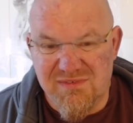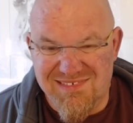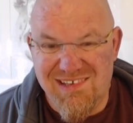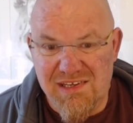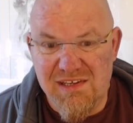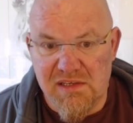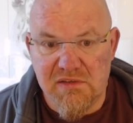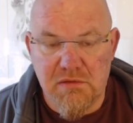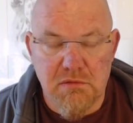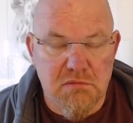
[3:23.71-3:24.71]
It
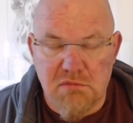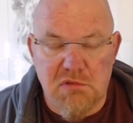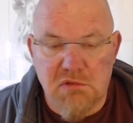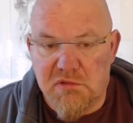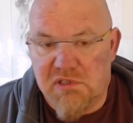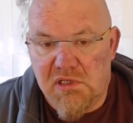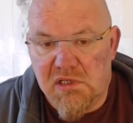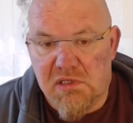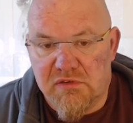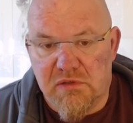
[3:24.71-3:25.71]
is. I'm not
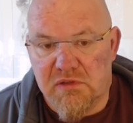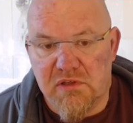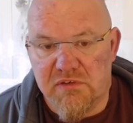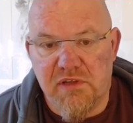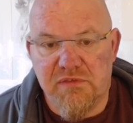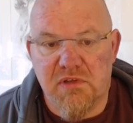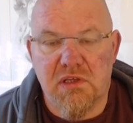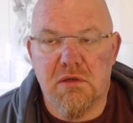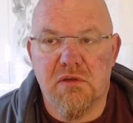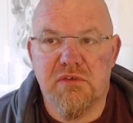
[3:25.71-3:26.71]
denying there's definitely a
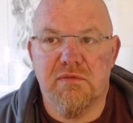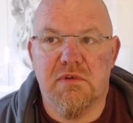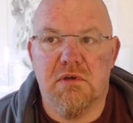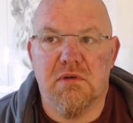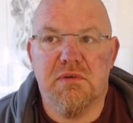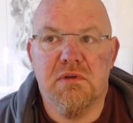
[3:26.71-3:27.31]
cost involved.